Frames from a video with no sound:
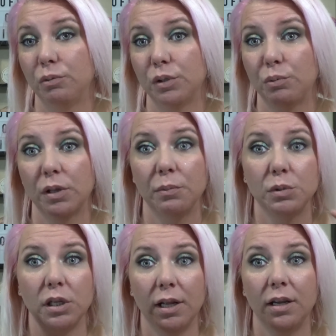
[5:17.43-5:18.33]
I don't want them
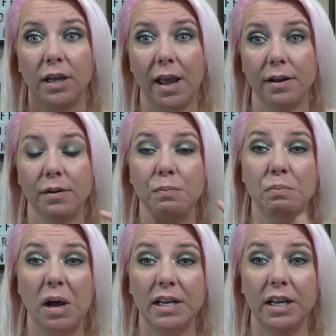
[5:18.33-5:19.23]
to like get
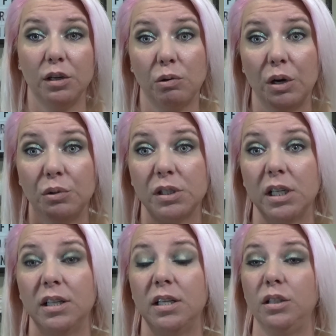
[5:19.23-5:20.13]
muddy and gross
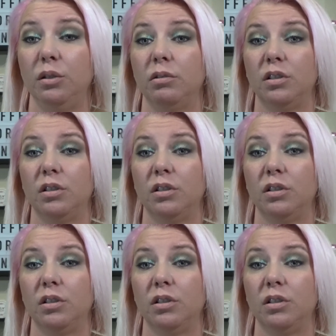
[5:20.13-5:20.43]
and then